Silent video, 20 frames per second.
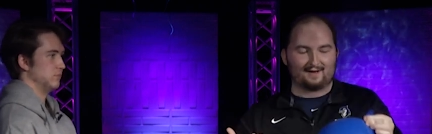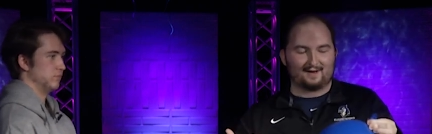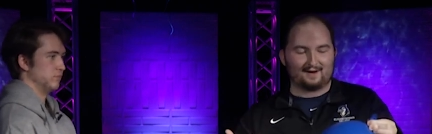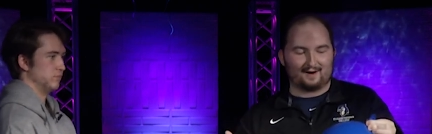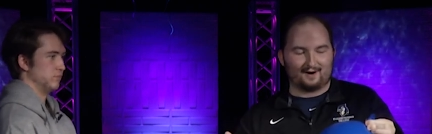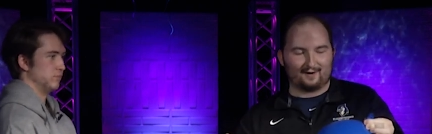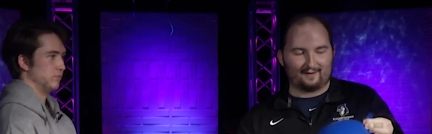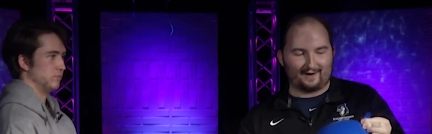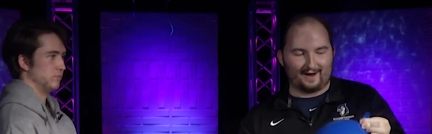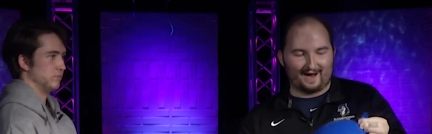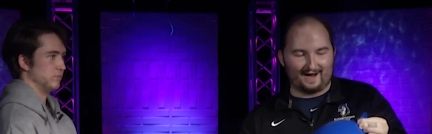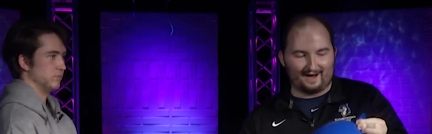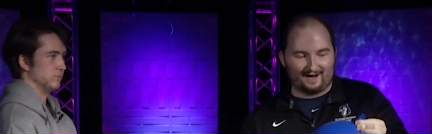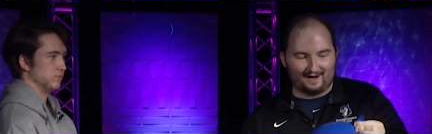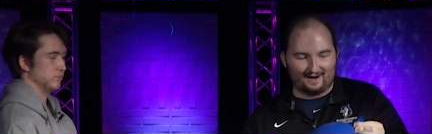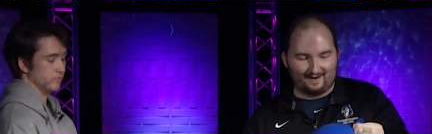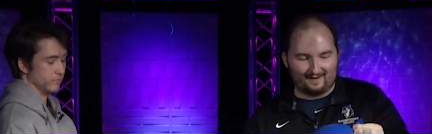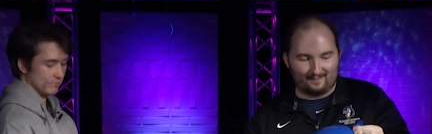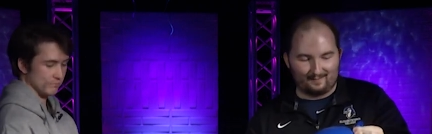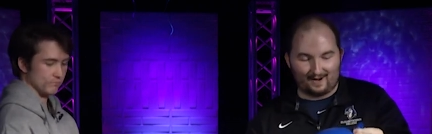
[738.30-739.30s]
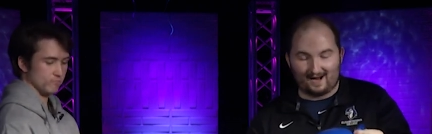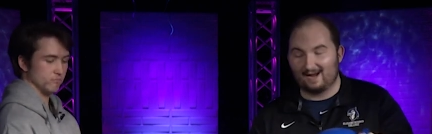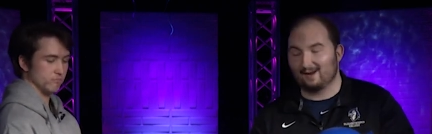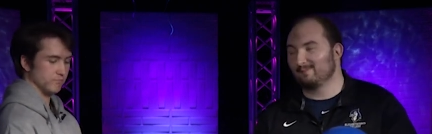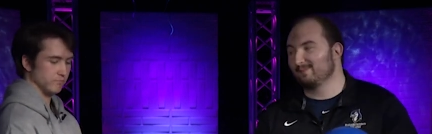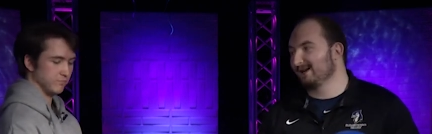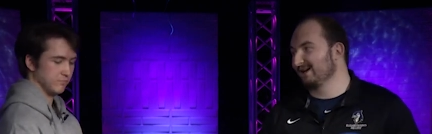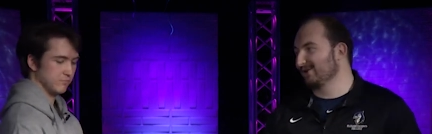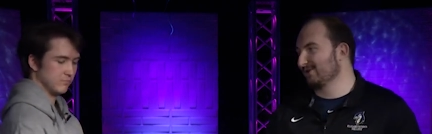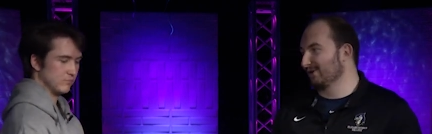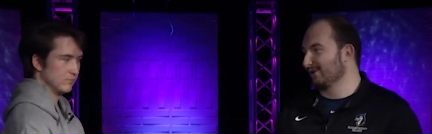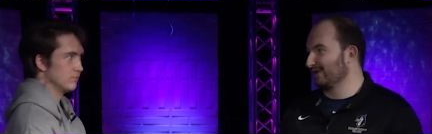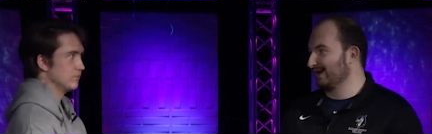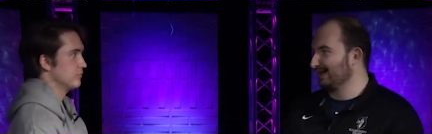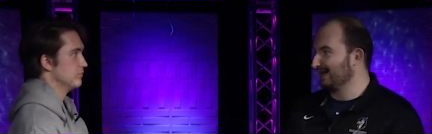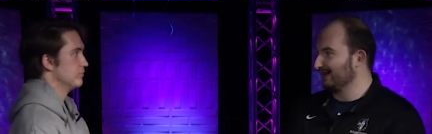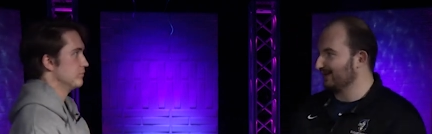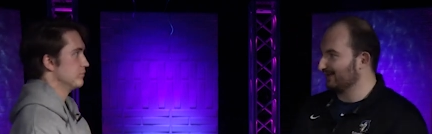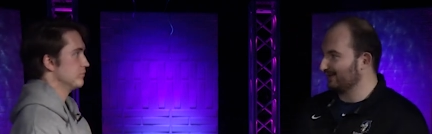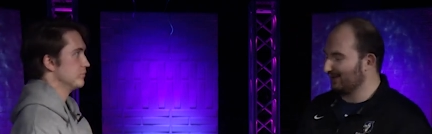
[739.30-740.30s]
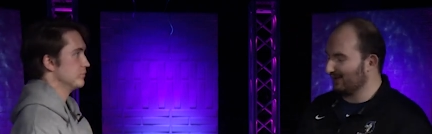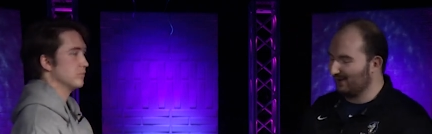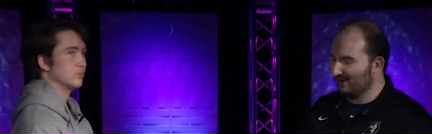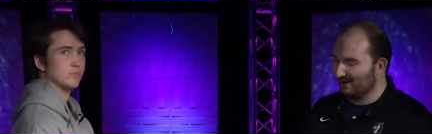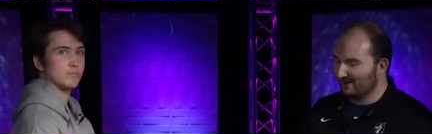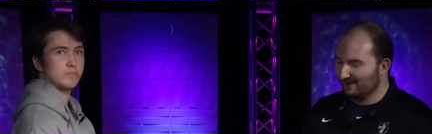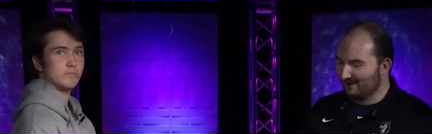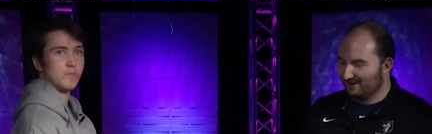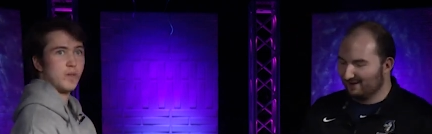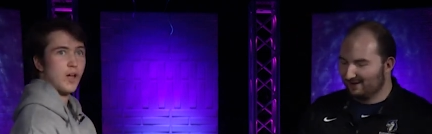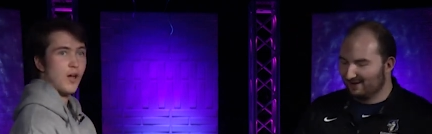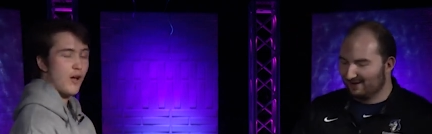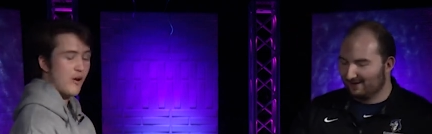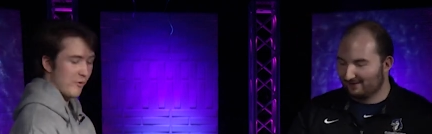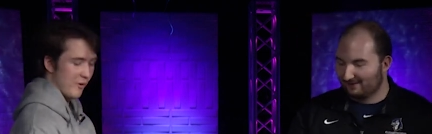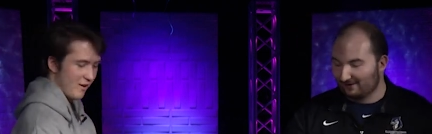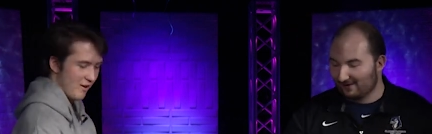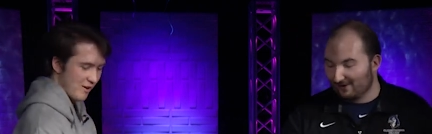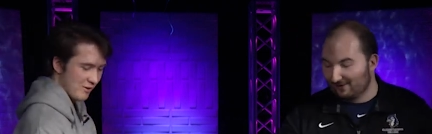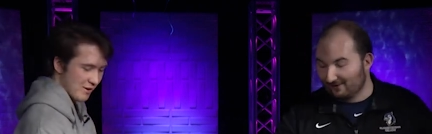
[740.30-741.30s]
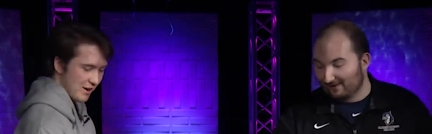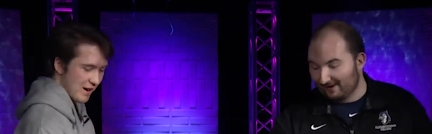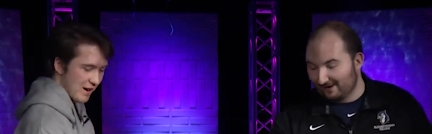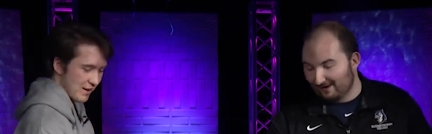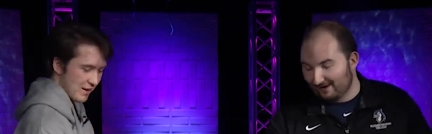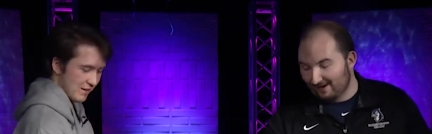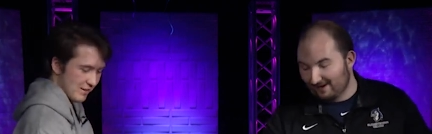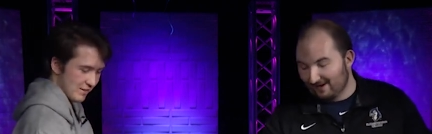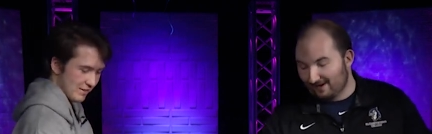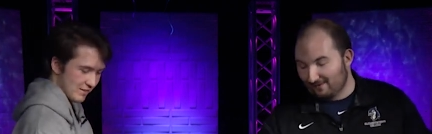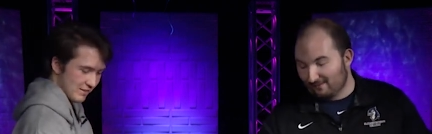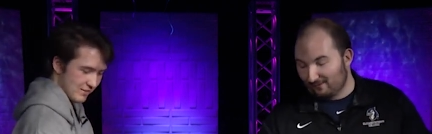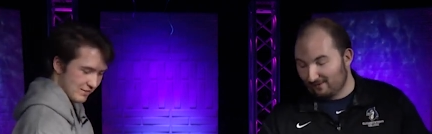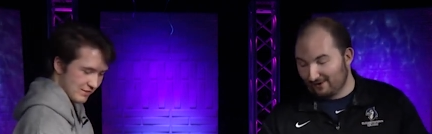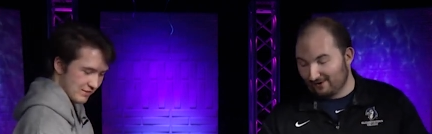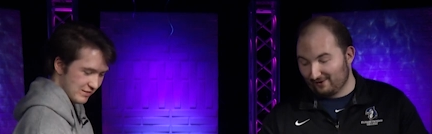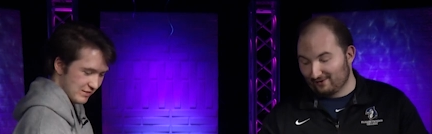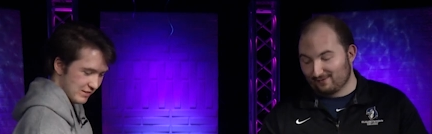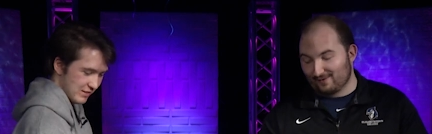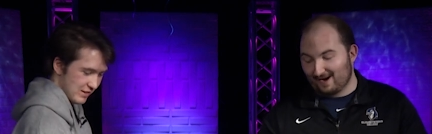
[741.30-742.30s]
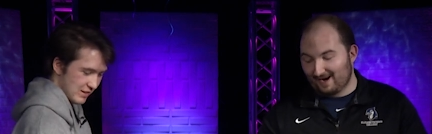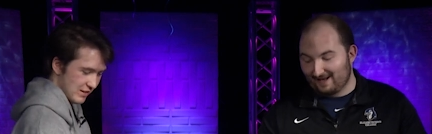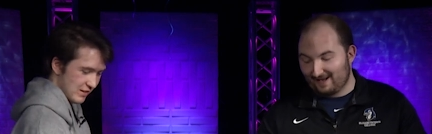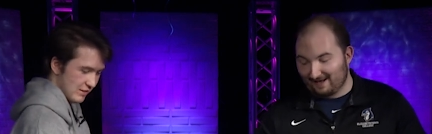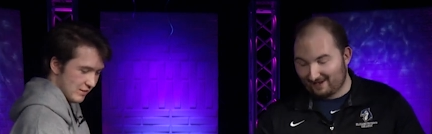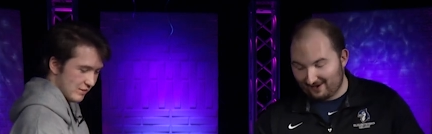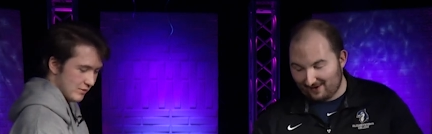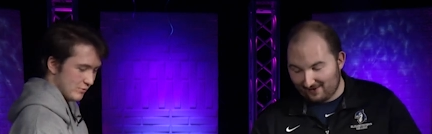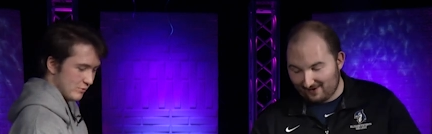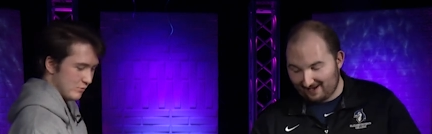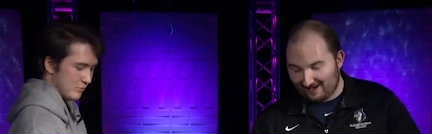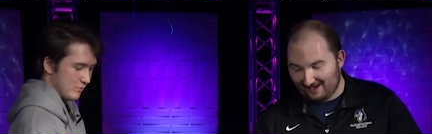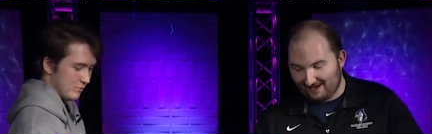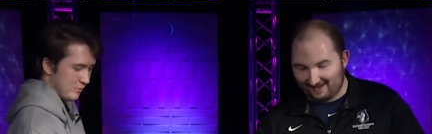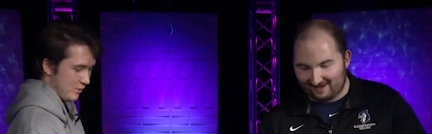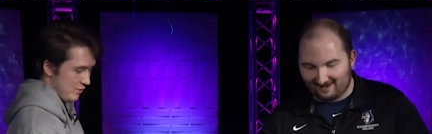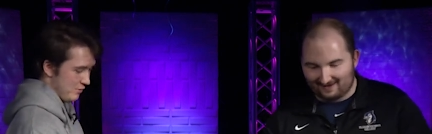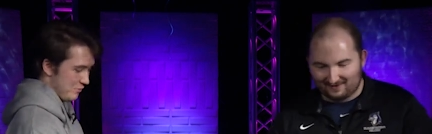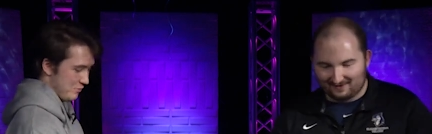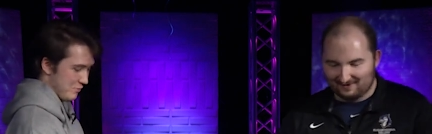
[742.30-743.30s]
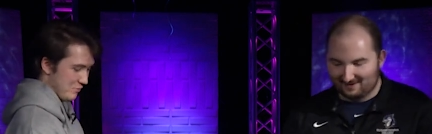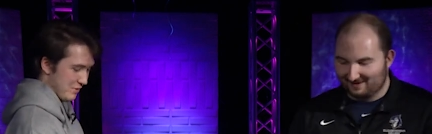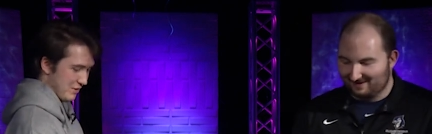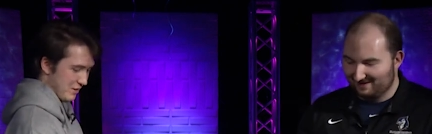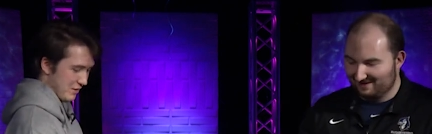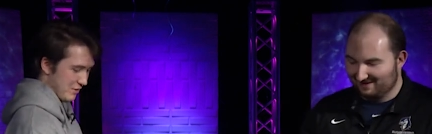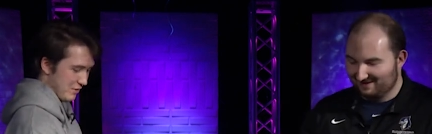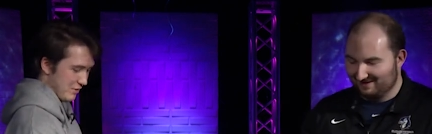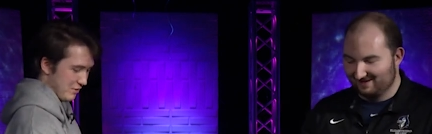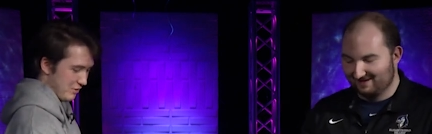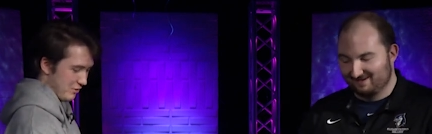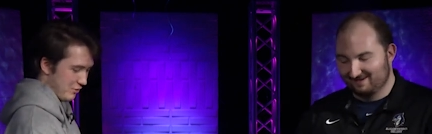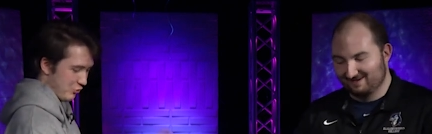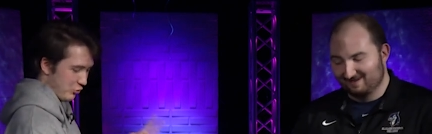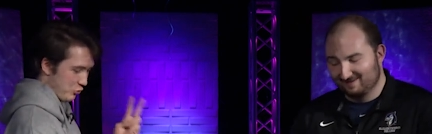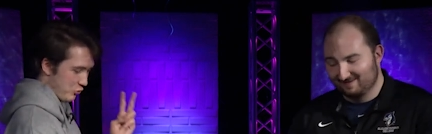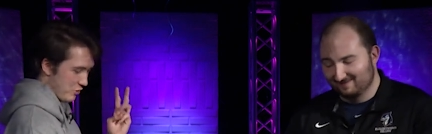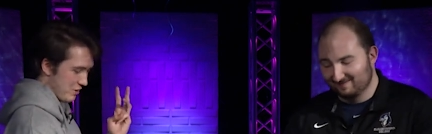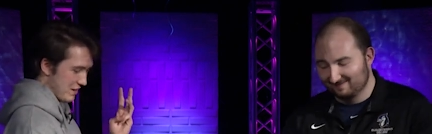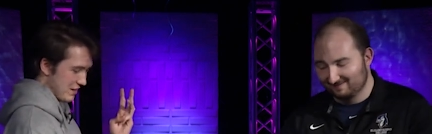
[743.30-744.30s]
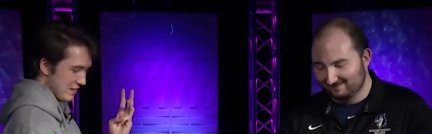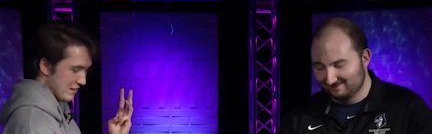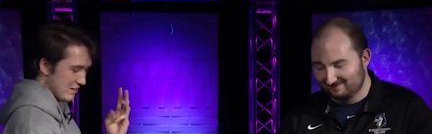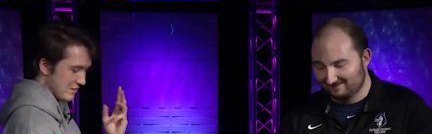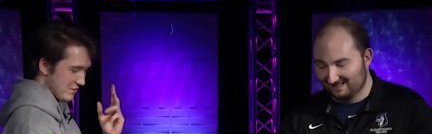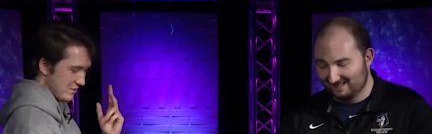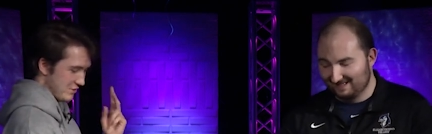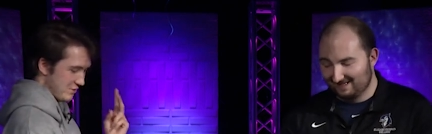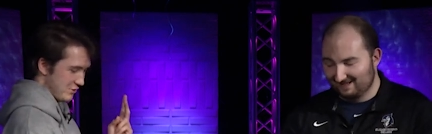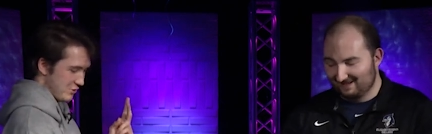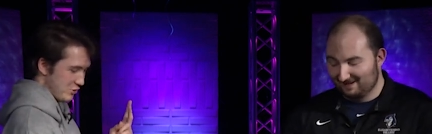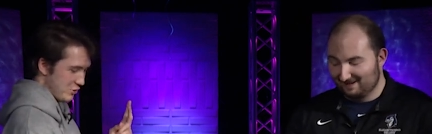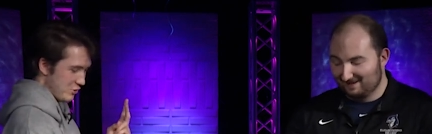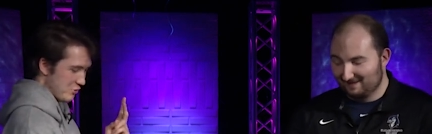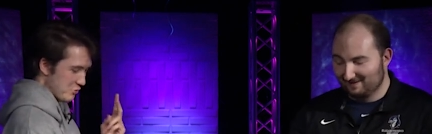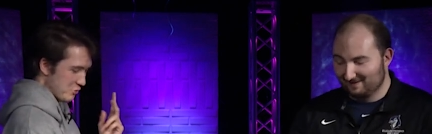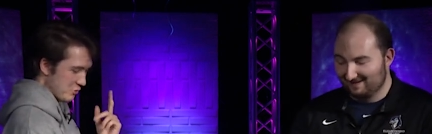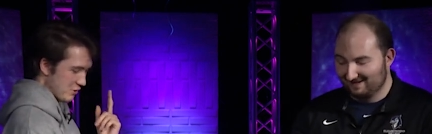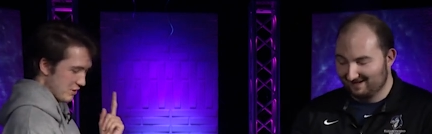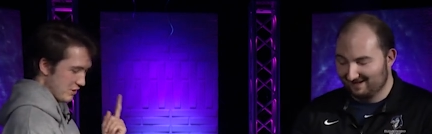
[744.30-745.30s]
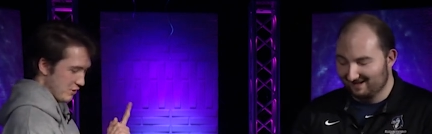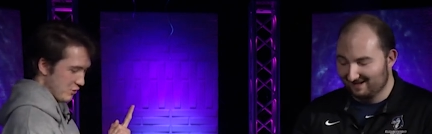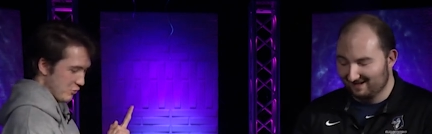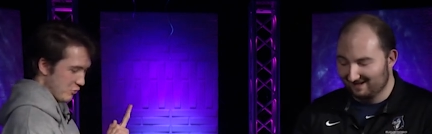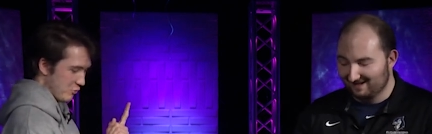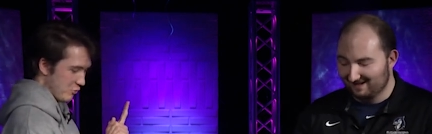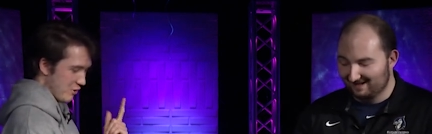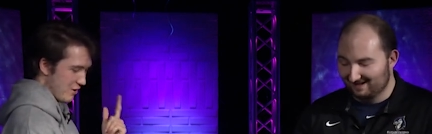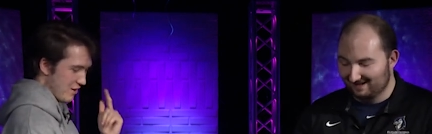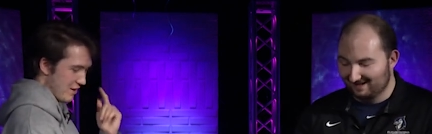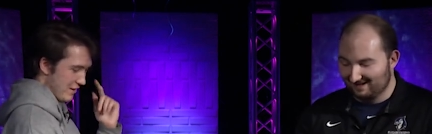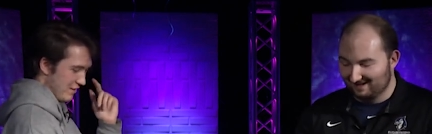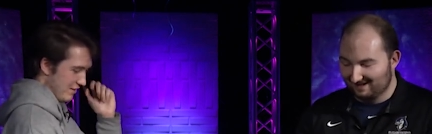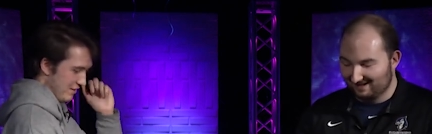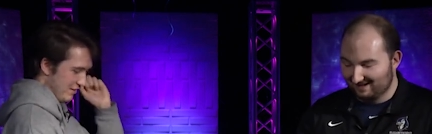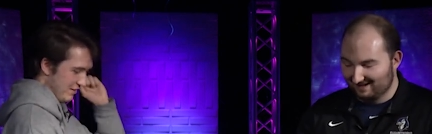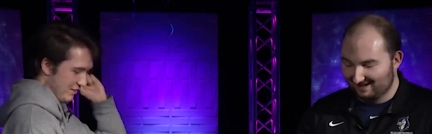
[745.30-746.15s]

Speaker 1: Okay, um, I am being told I need to start. Oh, so, all right. When you're ready, go ahead. Oh. Three, two, one.